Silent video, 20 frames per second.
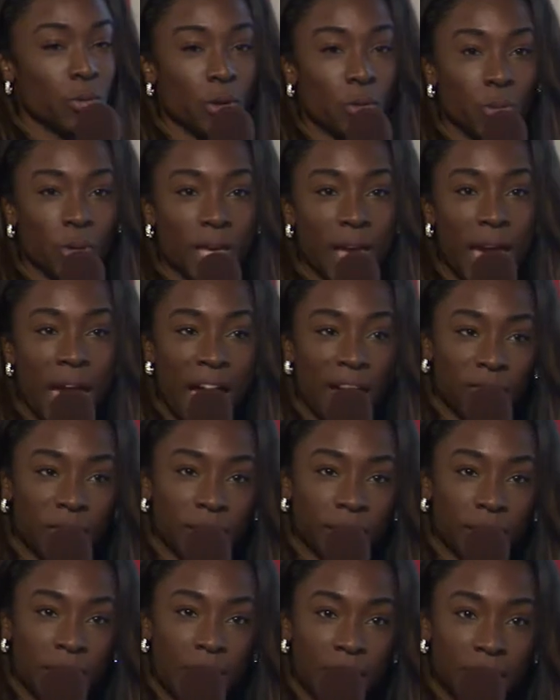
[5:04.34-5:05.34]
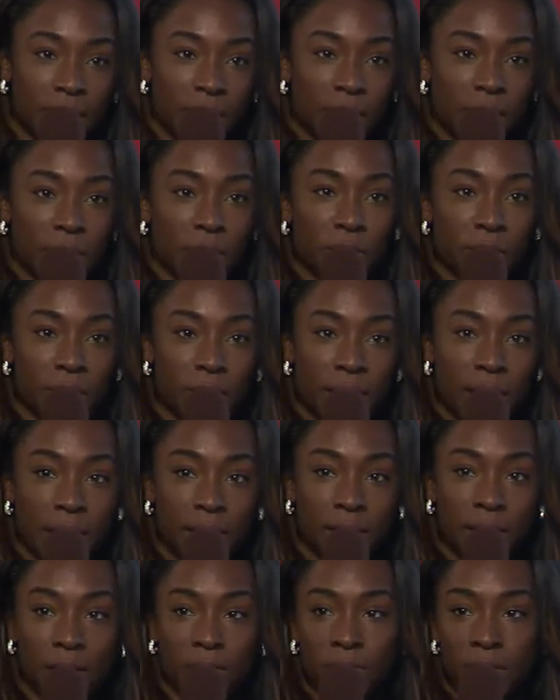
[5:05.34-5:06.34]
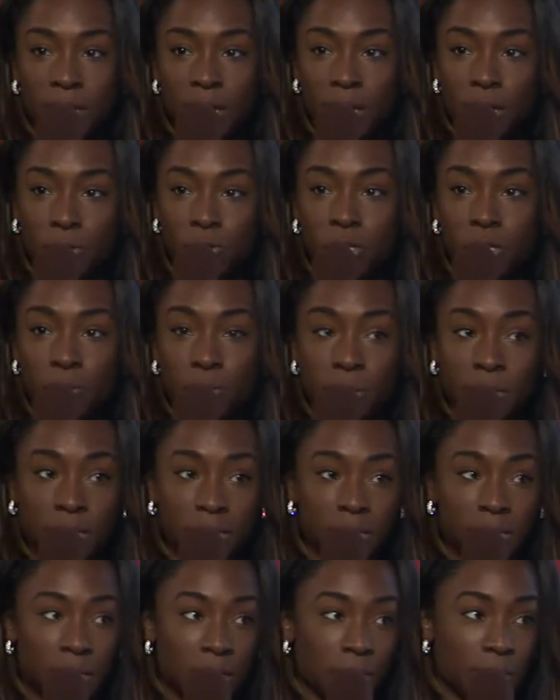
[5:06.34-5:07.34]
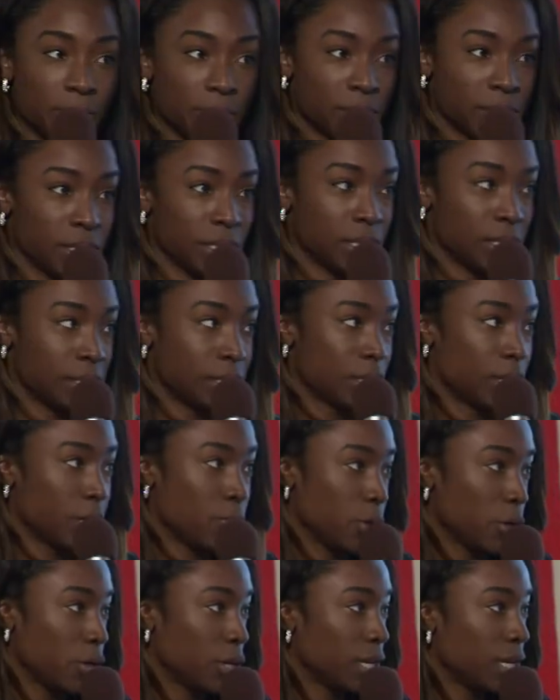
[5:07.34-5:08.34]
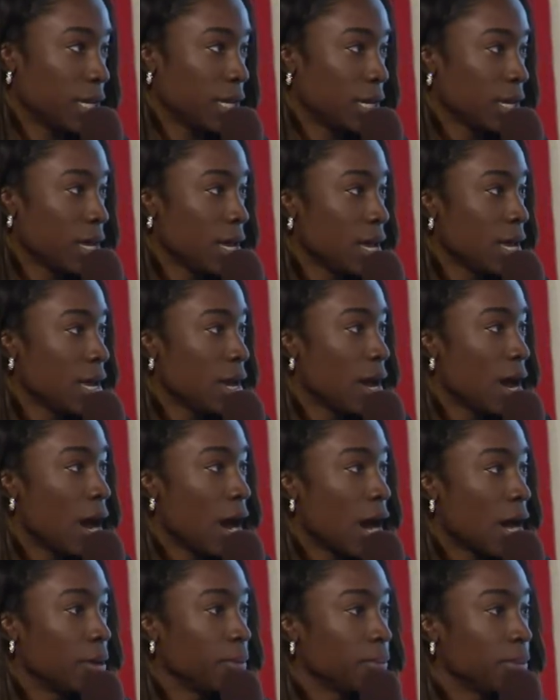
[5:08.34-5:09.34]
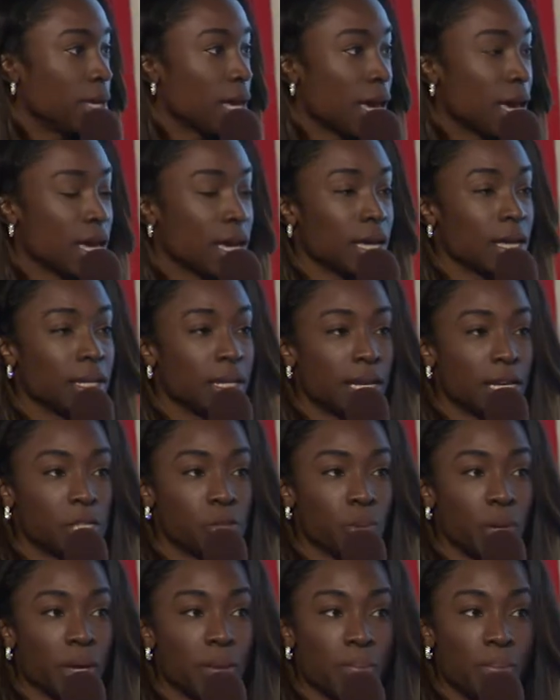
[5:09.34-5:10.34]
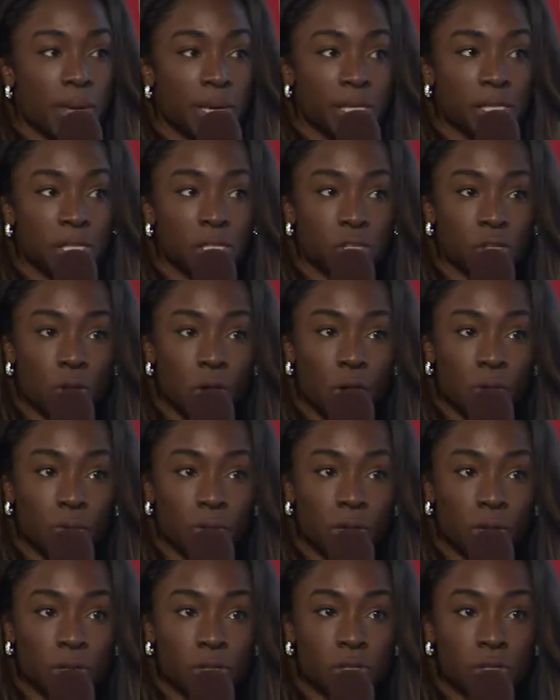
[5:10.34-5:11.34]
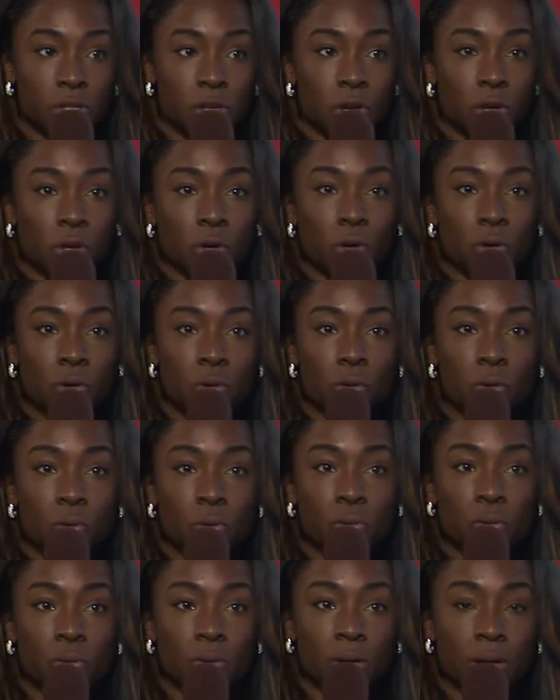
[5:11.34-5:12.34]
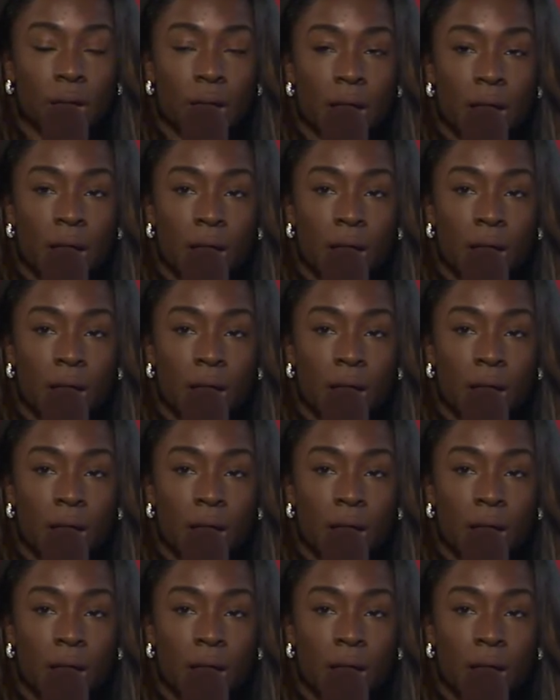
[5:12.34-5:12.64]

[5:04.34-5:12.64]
when we haven't got the ear yet of the LGBT business community. Gay and lesbian business owners who